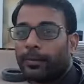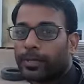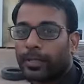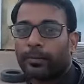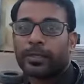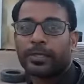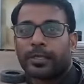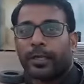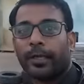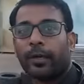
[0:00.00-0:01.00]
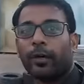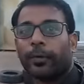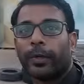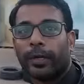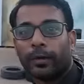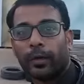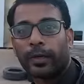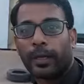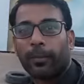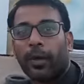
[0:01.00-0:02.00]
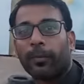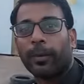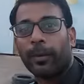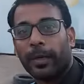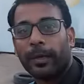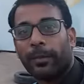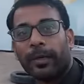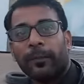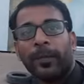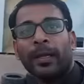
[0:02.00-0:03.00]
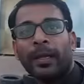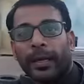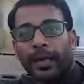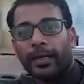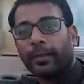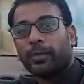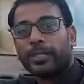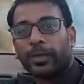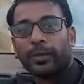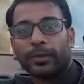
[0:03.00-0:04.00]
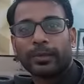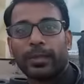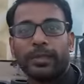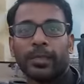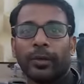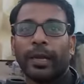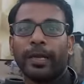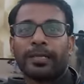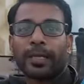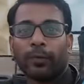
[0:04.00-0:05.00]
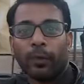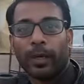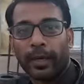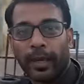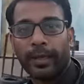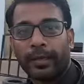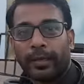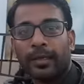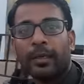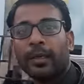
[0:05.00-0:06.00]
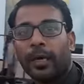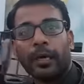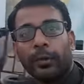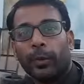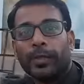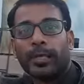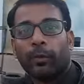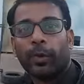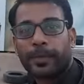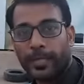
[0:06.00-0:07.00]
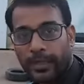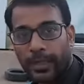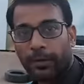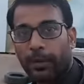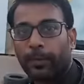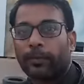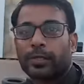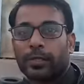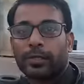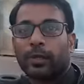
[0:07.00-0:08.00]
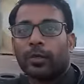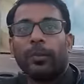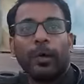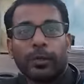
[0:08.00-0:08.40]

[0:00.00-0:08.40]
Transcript: MC Tamilarasan signing off. You can contact me on my mobile number 900-308-7198. Do visit our website ChennaiOneProfessionals.com.